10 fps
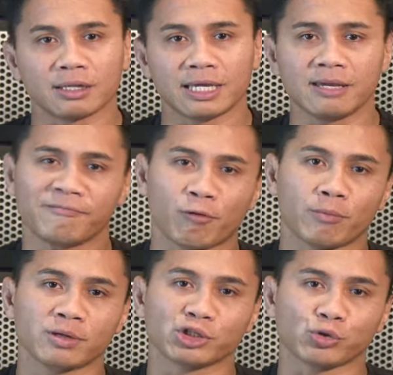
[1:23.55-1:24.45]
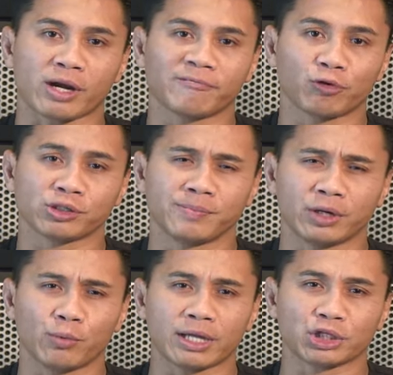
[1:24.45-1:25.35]
Lee, former Strikeforce
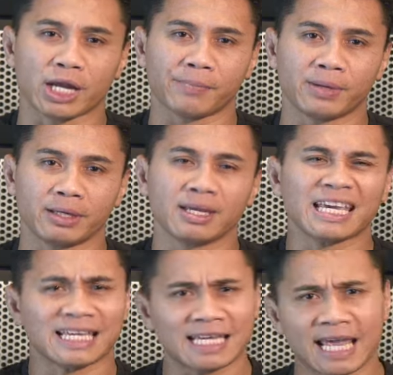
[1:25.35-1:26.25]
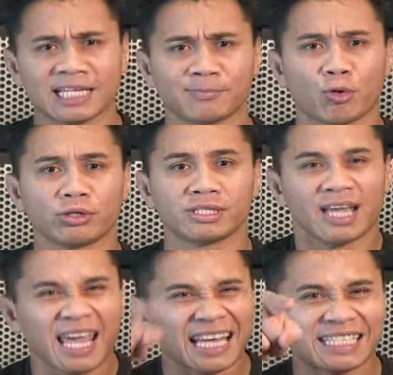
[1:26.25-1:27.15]
middleweight champion, EA Sports.
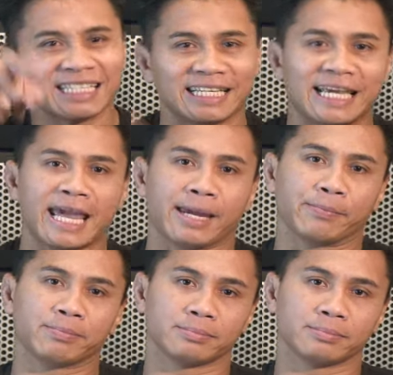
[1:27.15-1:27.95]
It's in the game.